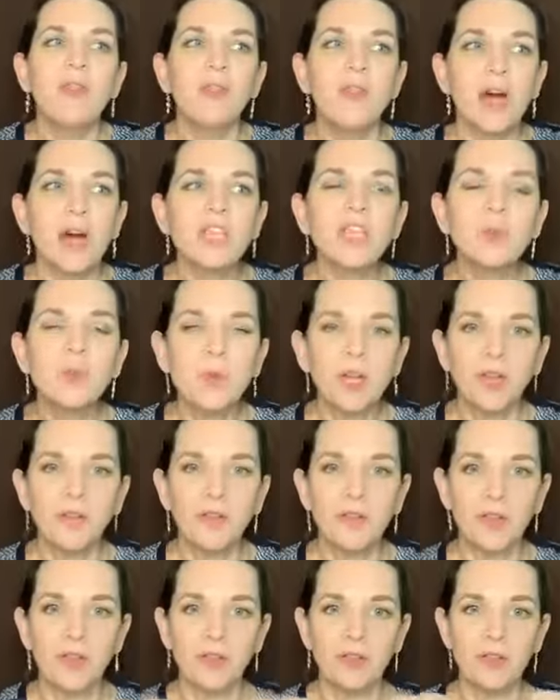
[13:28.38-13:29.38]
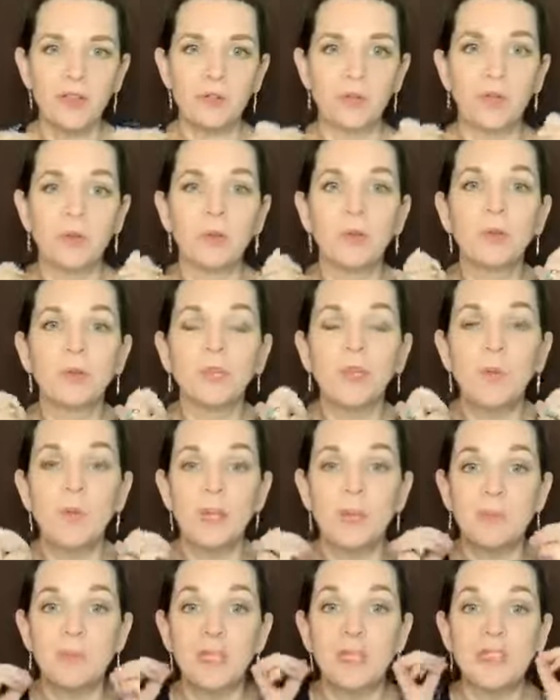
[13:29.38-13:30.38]
that's what I felt that the Lord really
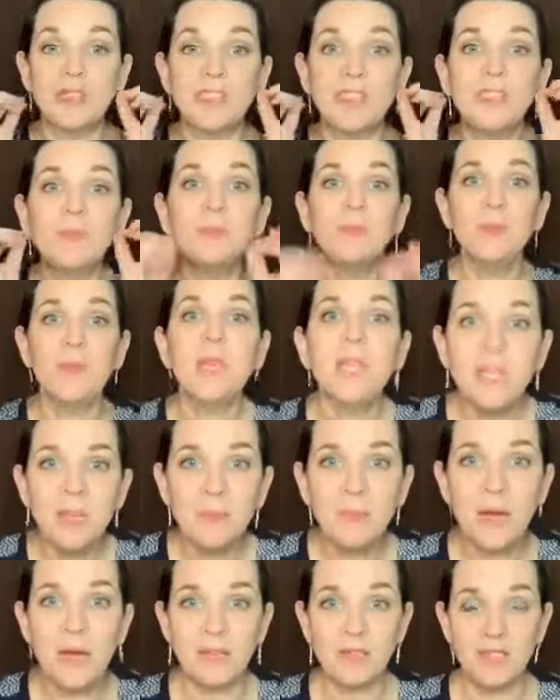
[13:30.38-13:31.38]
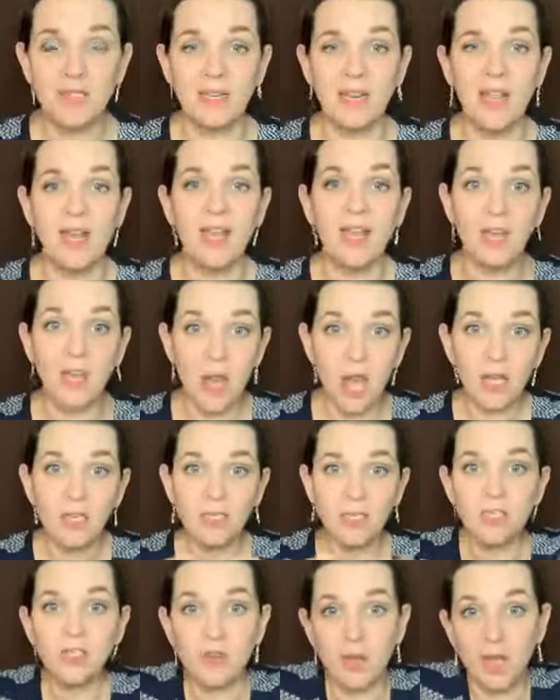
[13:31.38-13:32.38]
wanted me to speak about tonight, and not
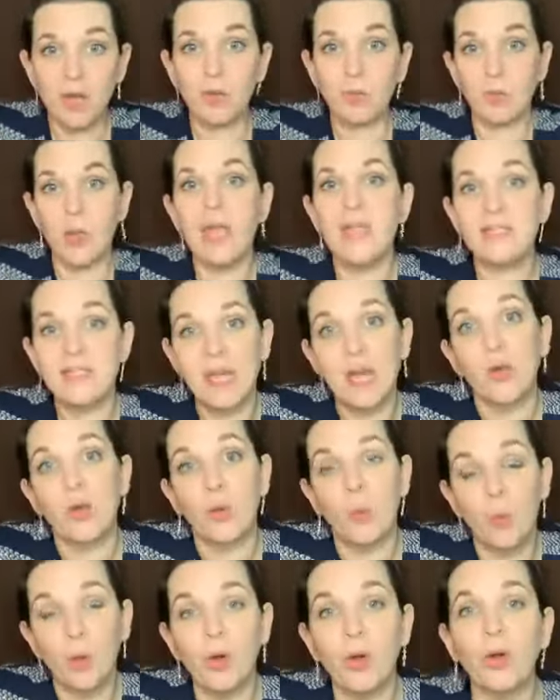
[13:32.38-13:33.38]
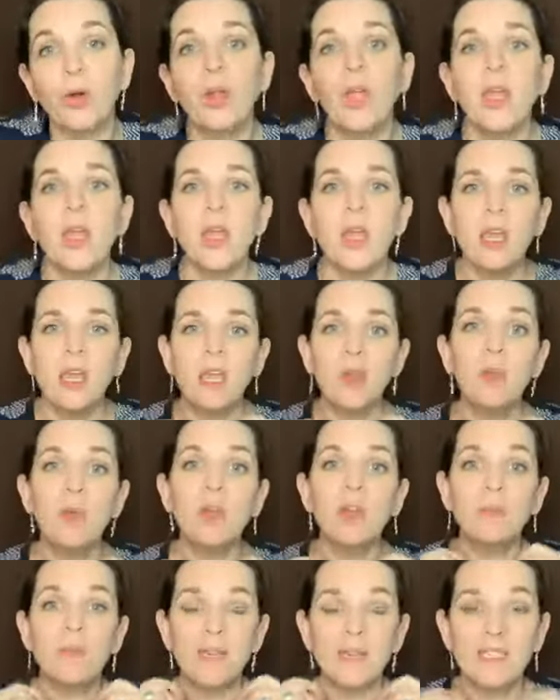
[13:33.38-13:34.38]
just try to write down a word. He
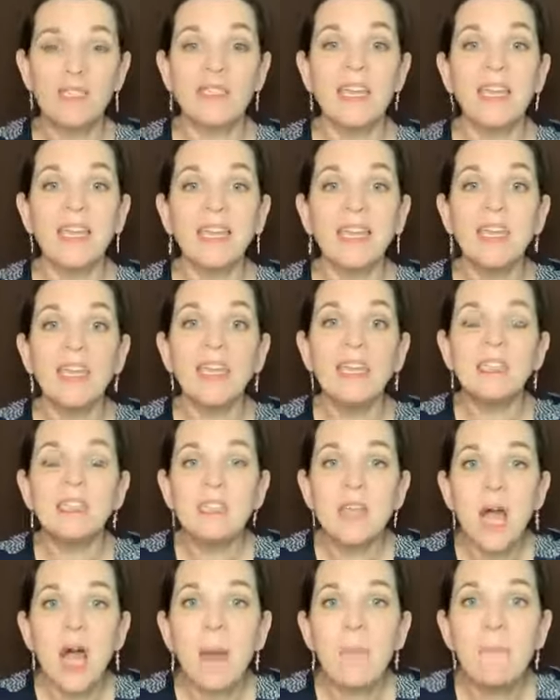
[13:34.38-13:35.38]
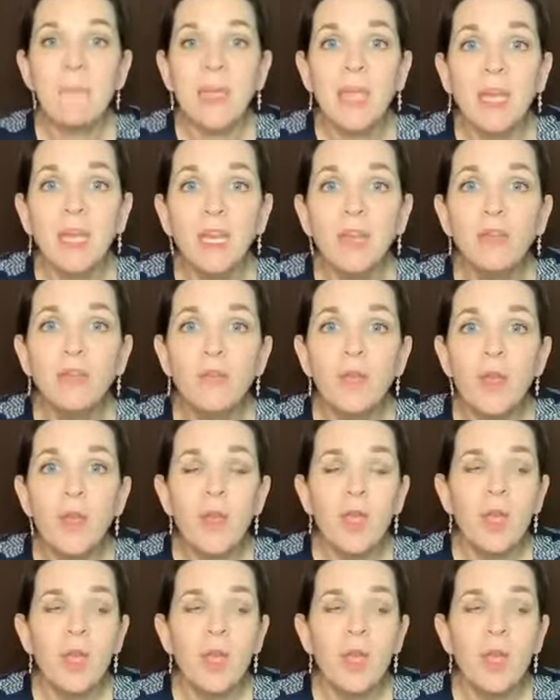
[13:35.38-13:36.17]
wanted me to say, he is not intending